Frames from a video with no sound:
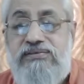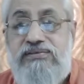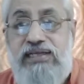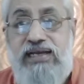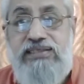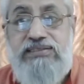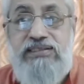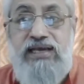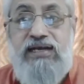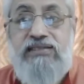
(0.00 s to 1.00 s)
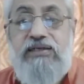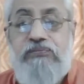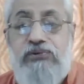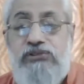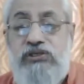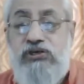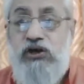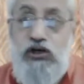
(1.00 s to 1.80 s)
Then I see another poster.